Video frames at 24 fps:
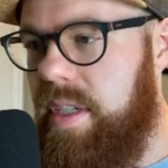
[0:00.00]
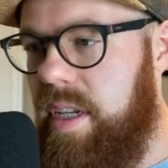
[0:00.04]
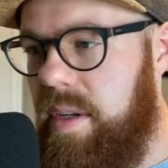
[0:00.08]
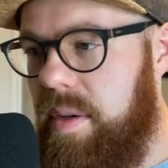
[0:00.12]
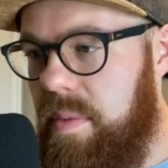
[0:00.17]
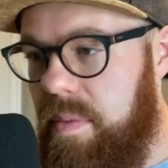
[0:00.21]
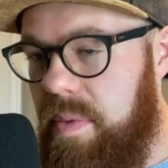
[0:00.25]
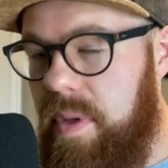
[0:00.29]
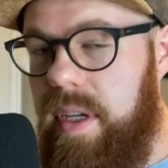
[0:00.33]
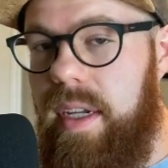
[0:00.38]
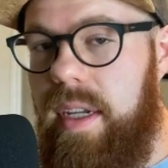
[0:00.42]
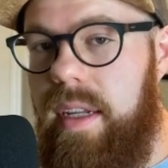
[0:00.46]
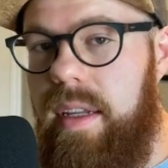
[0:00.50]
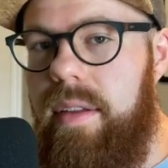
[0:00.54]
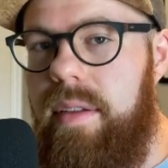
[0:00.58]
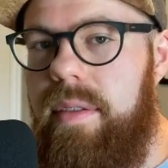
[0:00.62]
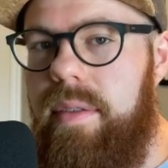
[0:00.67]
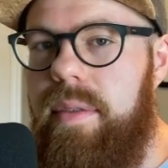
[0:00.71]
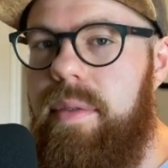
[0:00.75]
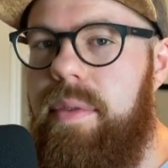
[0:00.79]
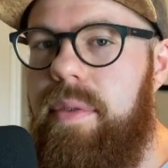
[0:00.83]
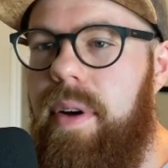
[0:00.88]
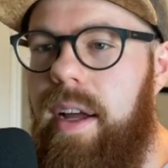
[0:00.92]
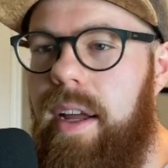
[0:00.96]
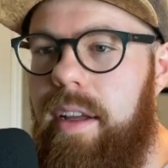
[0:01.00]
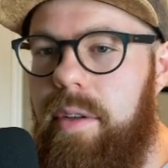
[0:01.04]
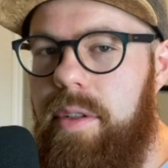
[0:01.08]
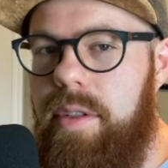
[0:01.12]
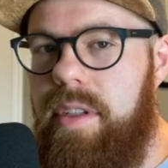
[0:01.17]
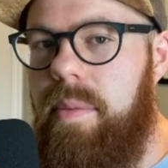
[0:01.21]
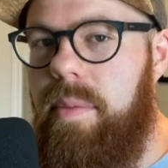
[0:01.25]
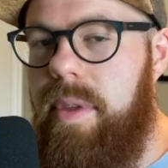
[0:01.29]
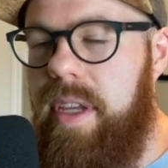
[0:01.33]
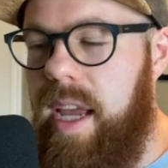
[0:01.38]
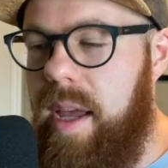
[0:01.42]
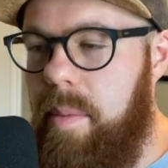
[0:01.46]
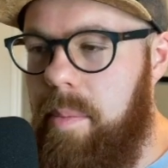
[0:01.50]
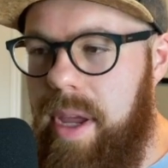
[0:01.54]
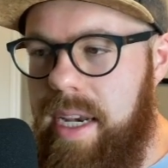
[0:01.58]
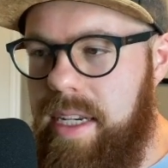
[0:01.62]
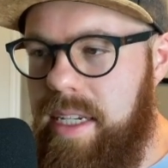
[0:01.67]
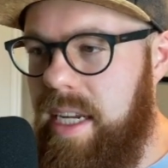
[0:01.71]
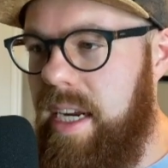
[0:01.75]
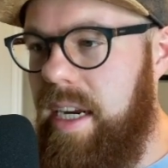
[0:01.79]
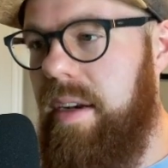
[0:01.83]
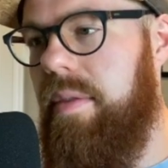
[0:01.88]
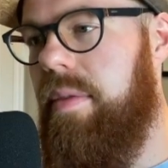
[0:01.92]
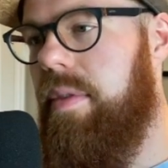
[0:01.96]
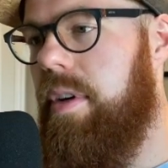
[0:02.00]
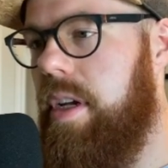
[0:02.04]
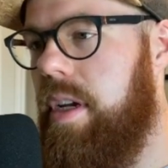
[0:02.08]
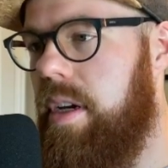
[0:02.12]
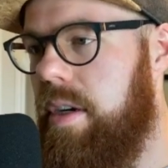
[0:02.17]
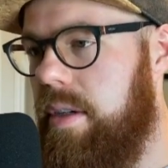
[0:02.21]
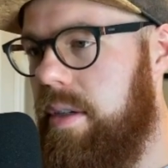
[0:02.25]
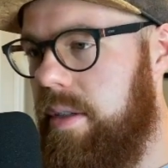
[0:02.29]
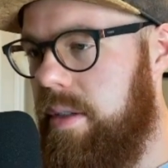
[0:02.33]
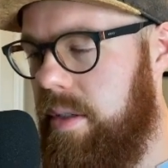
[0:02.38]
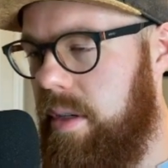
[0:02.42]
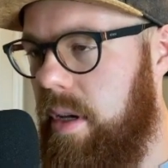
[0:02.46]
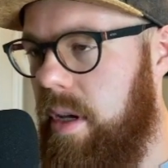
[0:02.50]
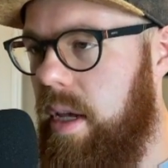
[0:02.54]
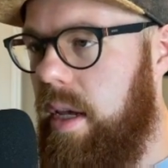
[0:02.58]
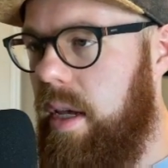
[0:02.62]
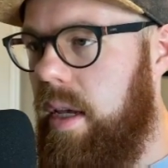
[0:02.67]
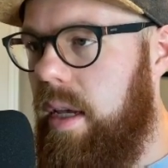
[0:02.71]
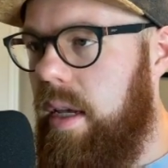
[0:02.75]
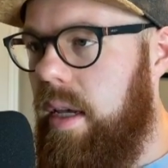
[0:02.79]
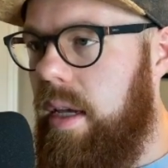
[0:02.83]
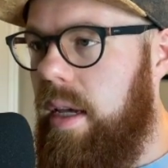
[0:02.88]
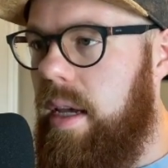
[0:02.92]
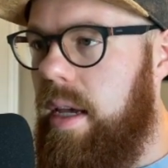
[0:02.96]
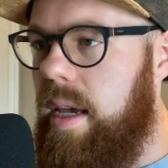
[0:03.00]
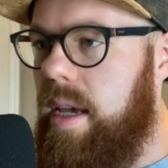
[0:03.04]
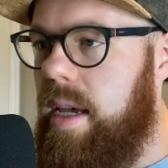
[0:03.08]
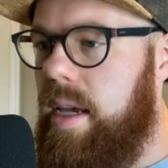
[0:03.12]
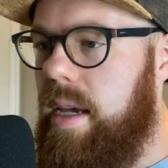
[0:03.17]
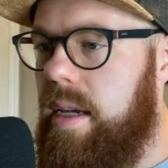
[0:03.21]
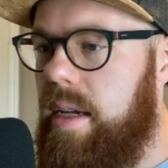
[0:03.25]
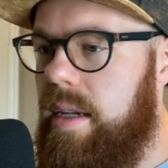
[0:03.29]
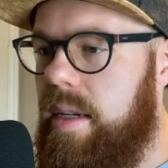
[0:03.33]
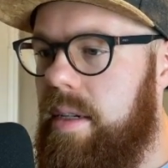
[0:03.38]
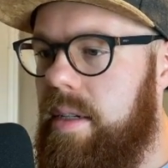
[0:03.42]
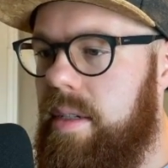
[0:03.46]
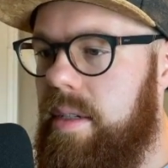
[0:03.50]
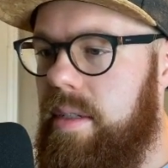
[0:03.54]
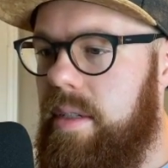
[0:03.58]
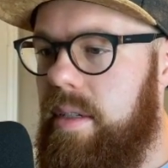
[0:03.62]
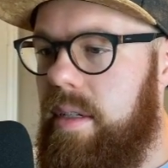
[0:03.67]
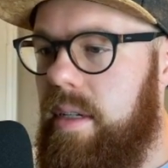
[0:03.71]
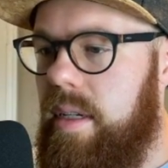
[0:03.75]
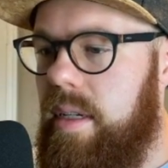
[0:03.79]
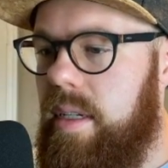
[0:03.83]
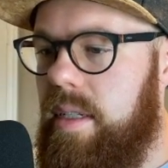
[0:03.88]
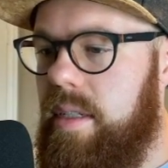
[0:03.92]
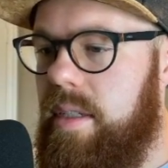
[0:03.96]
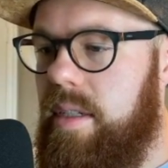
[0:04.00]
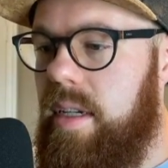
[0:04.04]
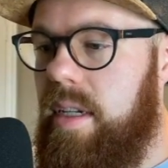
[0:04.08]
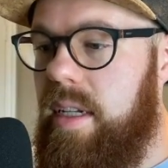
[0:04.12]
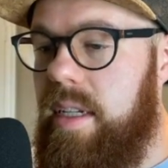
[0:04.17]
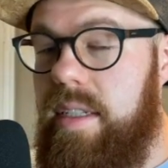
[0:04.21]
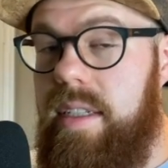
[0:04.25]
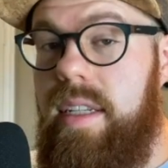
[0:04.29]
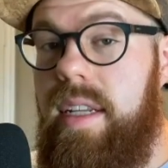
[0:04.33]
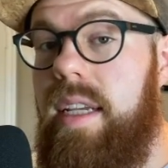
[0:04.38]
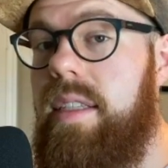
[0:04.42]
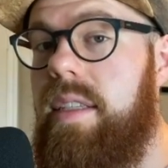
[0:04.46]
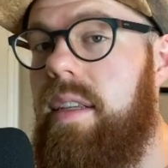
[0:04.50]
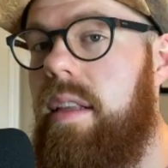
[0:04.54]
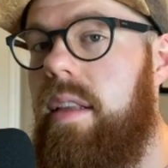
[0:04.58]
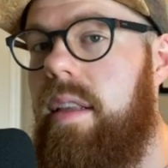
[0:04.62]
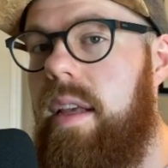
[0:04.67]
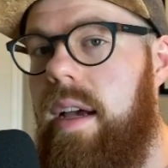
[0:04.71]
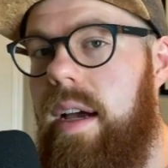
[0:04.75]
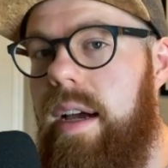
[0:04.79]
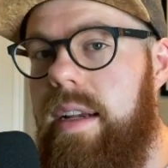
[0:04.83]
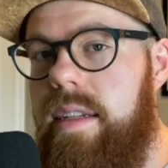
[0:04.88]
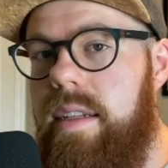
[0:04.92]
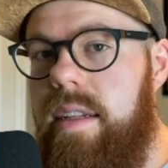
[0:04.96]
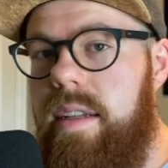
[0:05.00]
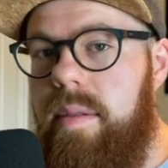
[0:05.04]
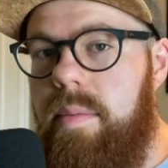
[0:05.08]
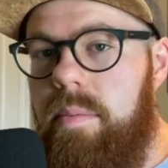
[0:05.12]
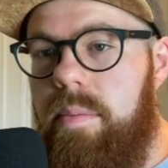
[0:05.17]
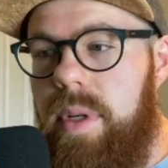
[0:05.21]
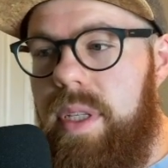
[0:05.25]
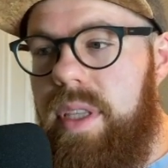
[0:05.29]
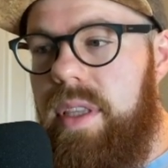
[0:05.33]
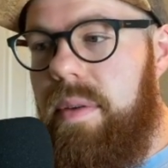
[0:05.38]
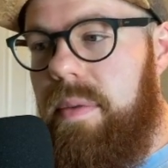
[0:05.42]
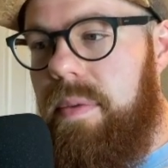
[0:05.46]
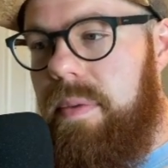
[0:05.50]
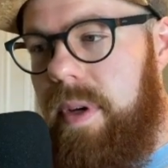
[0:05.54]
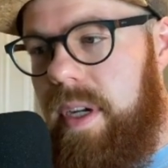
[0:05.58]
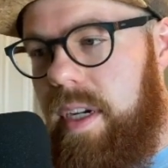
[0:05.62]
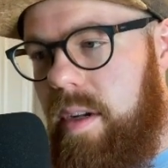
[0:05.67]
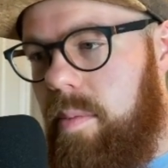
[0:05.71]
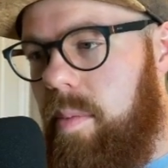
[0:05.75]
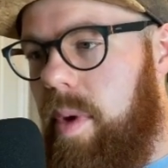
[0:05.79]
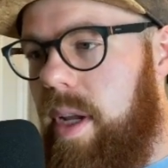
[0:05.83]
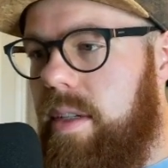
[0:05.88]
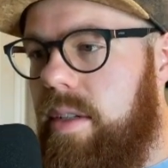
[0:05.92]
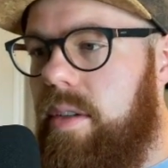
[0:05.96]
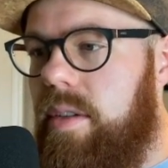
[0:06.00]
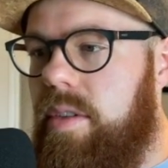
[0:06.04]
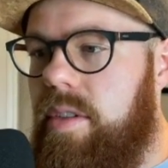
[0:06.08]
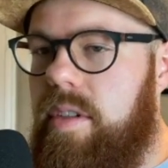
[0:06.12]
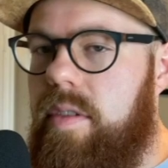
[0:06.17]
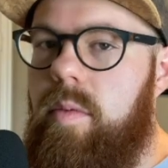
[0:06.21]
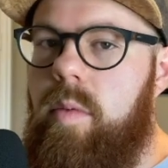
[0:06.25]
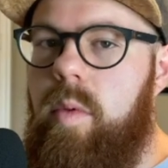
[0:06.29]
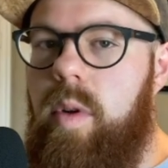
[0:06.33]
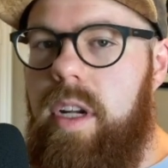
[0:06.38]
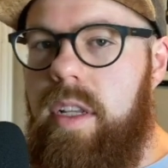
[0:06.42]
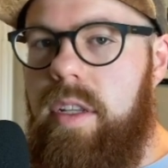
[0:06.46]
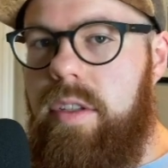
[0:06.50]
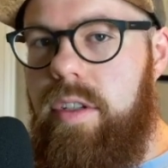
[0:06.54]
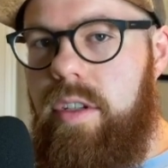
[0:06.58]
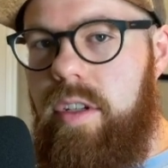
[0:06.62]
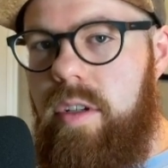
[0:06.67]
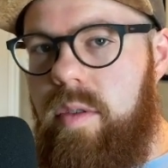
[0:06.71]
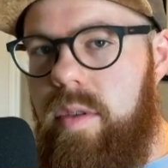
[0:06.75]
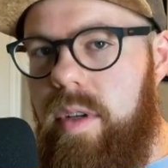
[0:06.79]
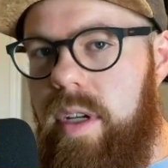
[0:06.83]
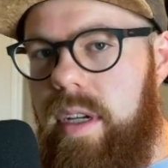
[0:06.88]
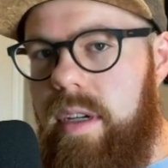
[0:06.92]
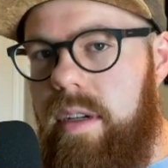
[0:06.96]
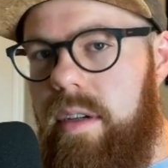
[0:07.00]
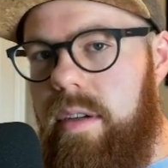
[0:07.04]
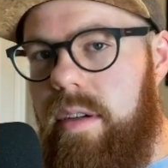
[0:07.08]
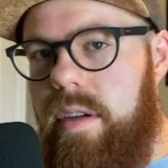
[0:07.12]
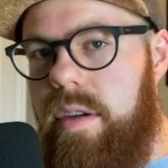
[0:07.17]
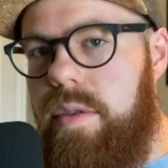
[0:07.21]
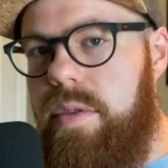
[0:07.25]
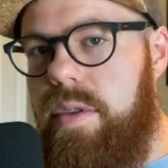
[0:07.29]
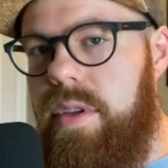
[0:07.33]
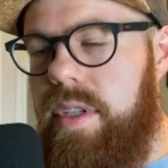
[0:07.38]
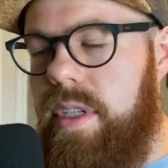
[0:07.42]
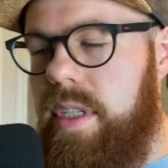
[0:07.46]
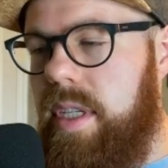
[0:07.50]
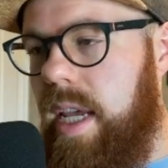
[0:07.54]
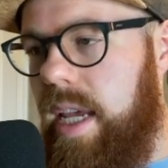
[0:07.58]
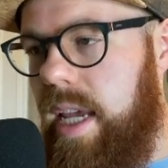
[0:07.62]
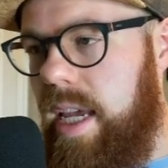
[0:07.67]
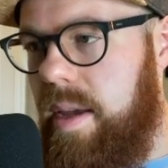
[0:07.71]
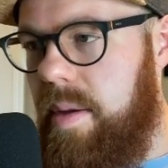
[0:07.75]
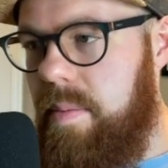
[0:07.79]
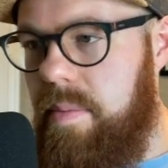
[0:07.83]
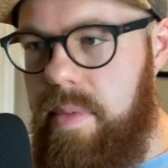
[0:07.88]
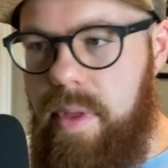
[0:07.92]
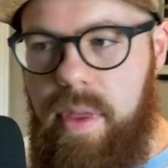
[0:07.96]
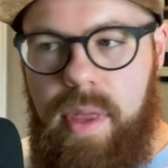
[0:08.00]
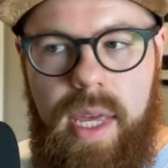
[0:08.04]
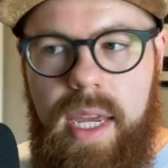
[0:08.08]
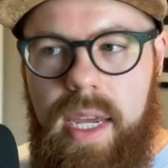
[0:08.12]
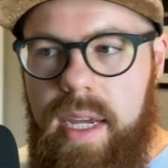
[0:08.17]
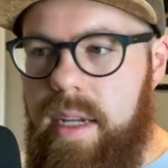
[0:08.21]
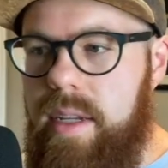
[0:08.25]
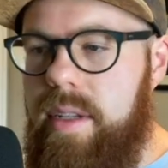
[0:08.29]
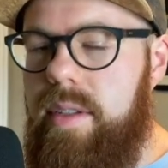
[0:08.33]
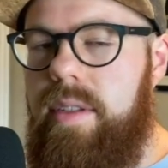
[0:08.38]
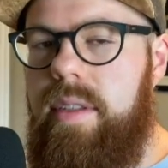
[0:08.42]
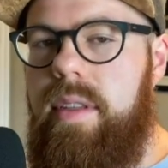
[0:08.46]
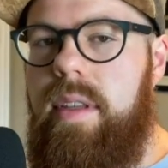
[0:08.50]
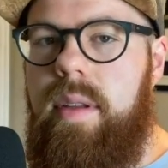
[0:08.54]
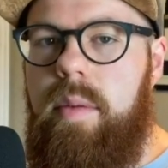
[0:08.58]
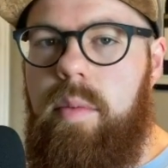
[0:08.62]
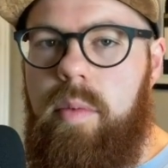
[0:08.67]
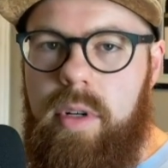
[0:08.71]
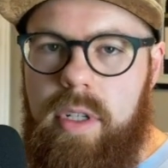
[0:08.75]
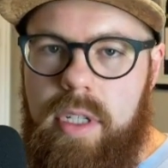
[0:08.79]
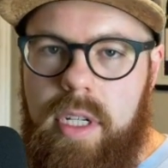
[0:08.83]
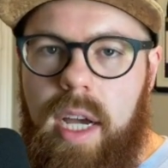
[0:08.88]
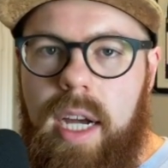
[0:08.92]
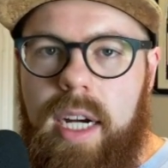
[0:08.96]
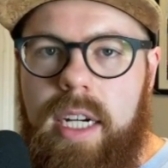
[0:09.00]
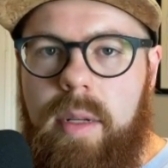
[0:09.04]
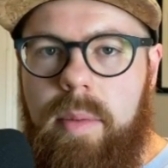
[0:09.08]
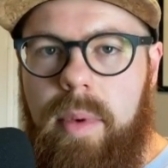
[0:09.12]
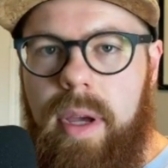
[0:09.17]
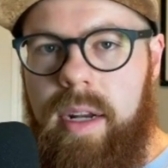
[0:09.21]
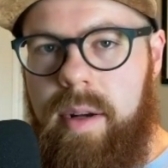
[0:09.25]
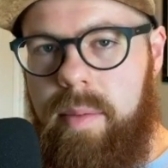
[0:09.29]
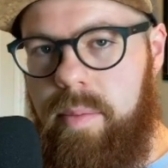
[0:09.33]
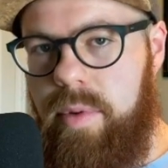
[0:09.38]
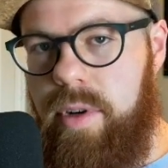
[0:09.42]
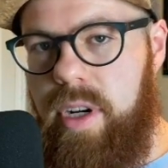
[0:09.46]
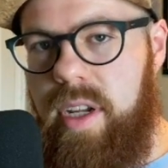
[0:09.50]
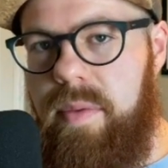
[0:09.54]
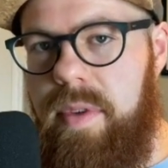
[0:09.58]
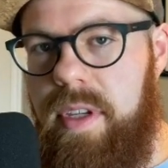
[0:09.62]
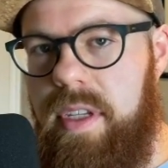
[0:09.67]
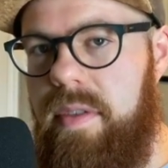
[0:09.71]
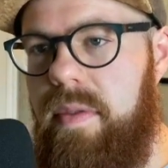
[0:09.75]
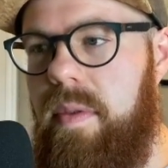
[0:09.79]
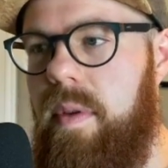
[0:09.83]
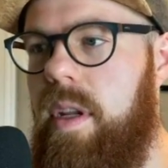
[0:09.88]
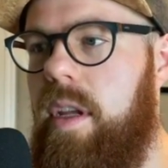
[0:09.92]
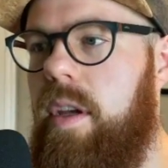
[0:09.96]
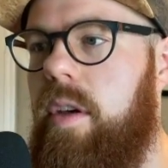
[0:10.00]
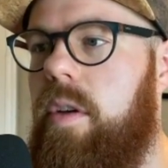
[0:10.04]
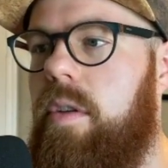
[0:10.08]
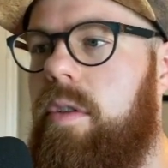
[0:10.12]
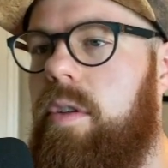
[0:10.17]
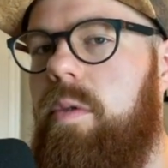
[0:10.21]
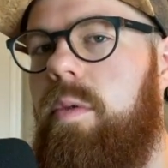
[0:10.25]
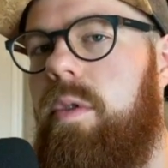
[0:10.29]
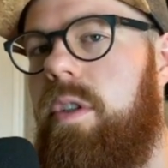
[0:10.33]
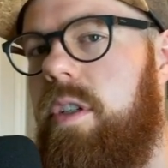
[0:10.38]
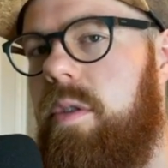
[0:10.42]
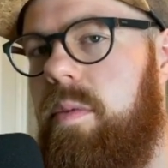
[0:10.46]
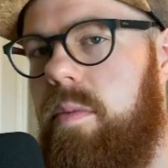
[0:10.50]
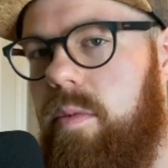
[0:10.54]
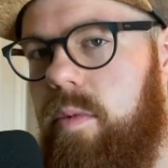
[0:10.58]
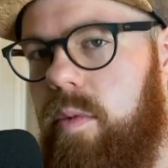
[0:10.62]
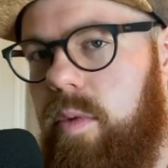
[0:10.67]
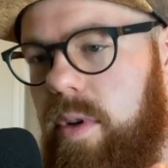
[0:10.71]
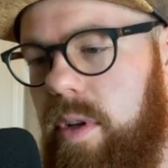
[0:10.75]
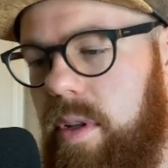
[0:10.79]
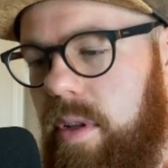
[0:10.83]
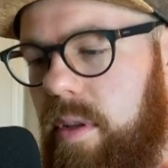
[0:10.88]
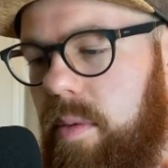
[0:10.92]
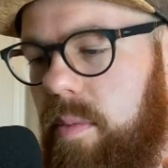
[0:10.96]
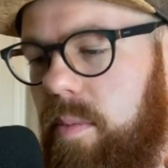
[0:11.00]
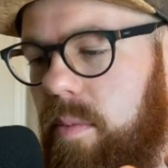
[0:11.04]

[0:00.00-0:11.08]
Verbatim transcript: config file was something I maintained for years and it's it does a lot but the fundamentals of what it's doing are the same things that were talked about in previous videos which with